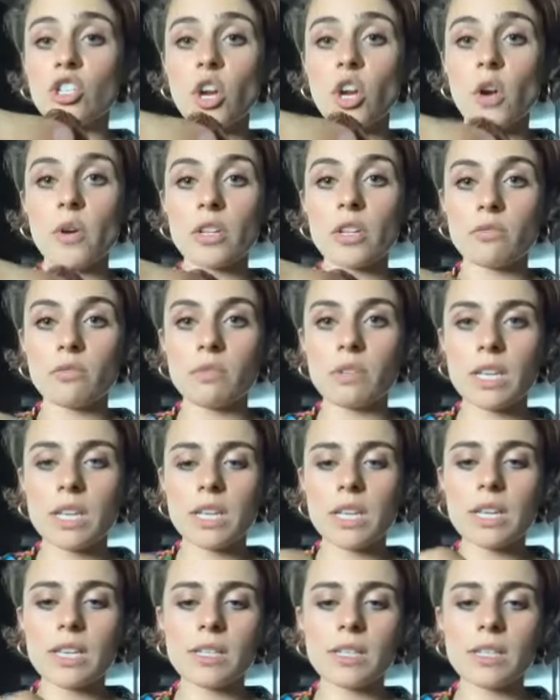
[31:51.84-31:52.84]
show it's really
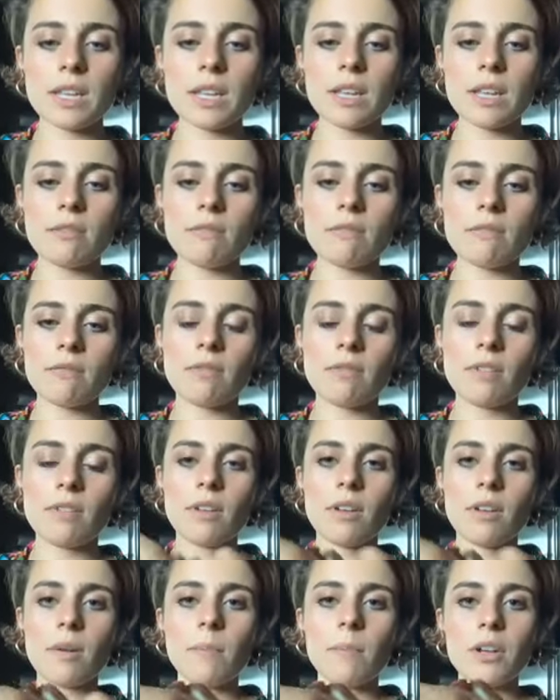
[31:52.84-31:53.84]
easy. Okay.
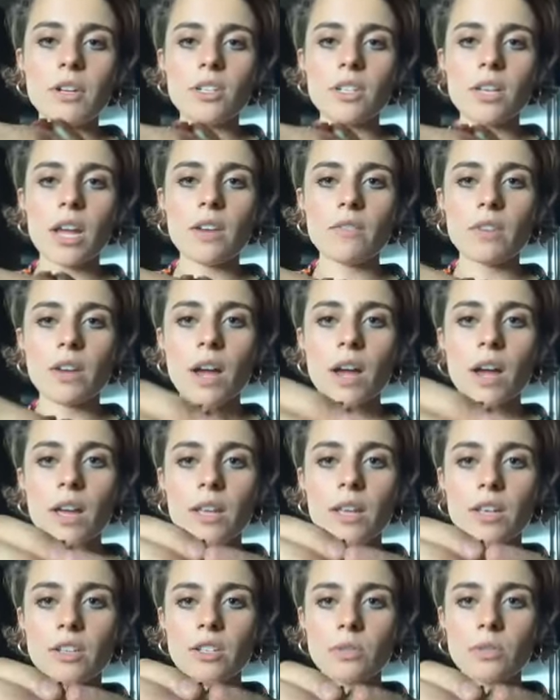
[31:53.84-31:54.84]
But just kind of
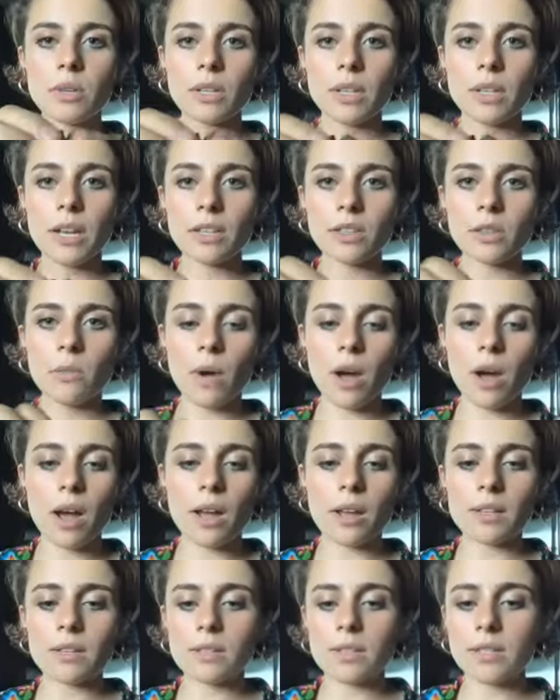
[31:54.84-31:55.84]
cut into it
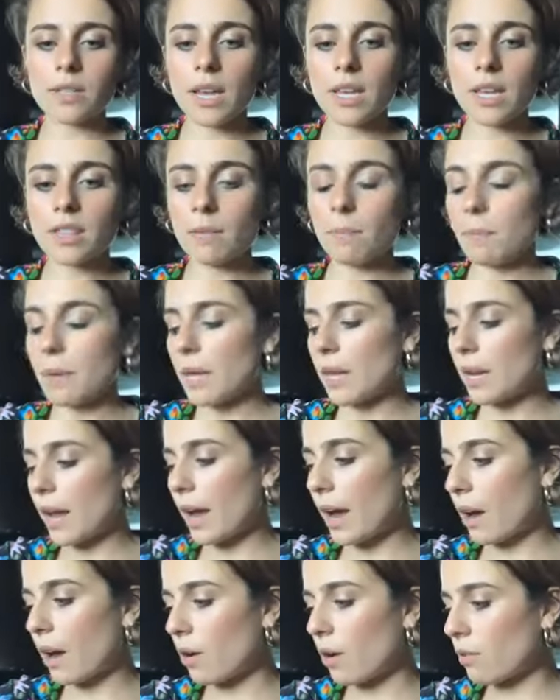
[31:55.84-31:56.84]
lengthwise, take the pit
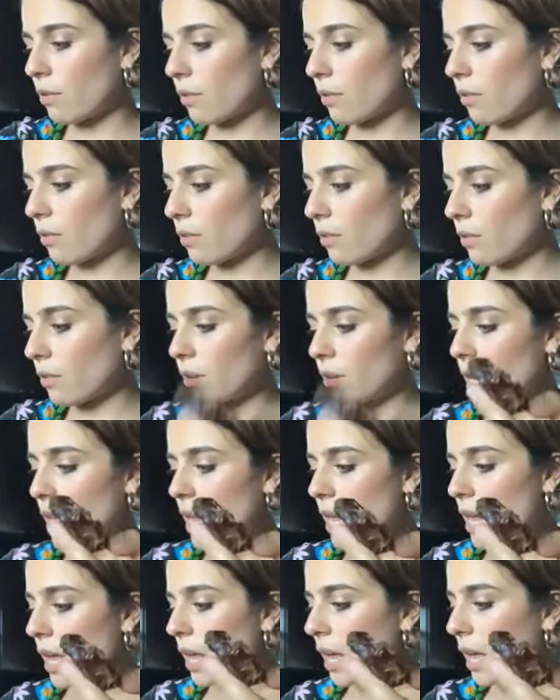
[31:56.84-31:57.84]
out,
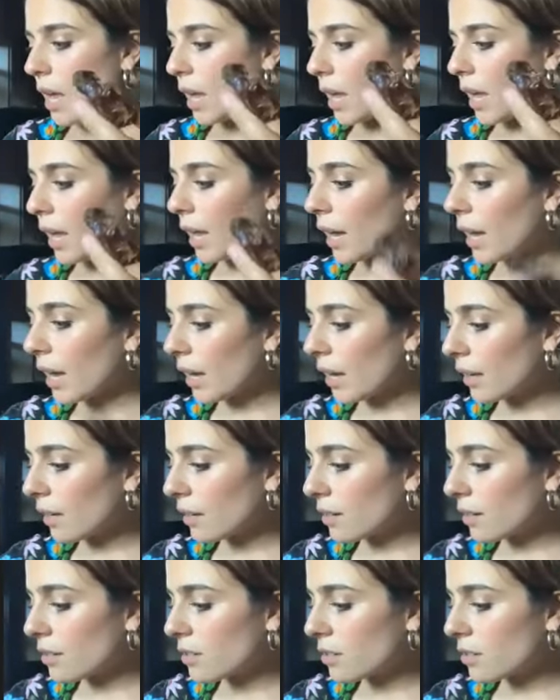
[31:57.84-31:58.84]

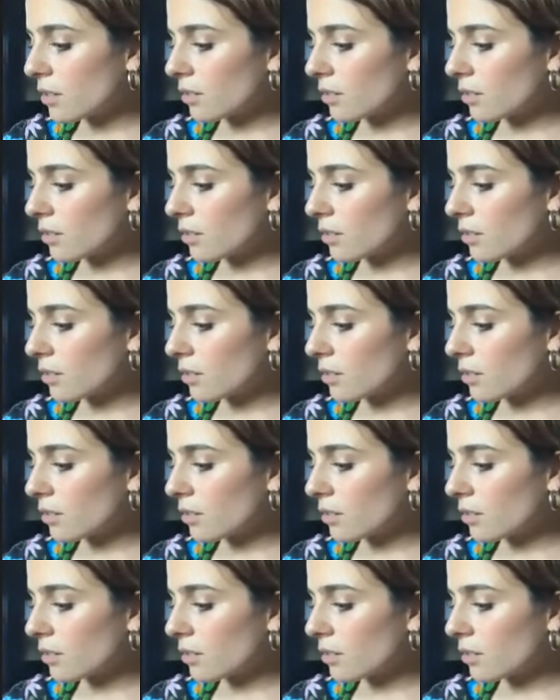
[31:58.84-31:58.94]
and